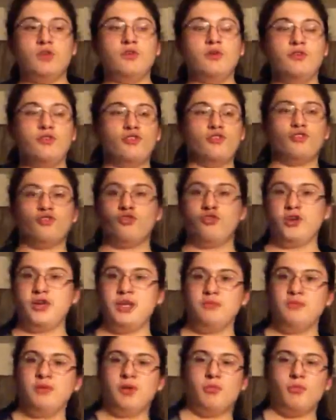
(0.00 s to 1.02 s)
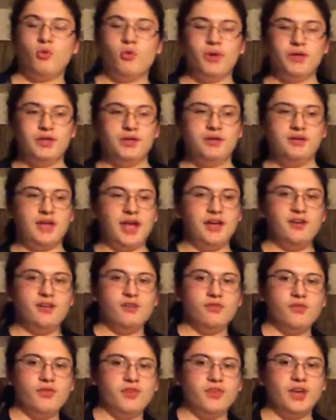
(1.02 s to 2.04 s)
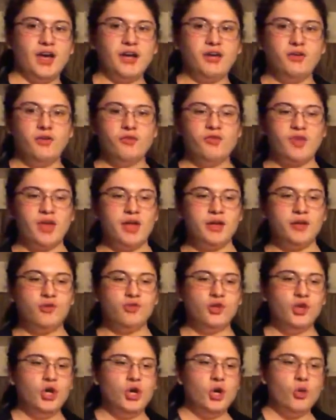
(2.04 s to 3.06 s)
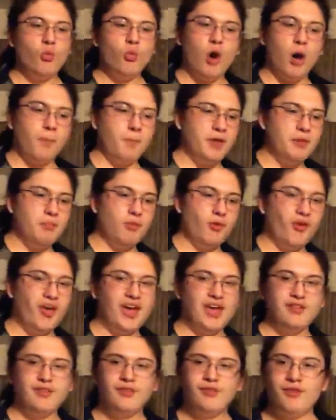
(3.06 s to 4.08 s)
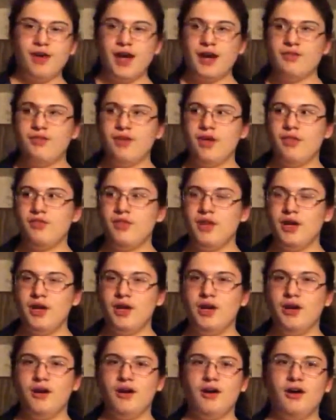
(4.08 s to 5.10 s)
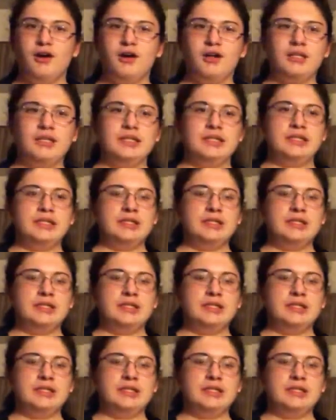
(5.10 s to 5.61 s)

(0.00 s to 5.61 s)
extreme number one contenders for the titles, and while people hate the fact that they are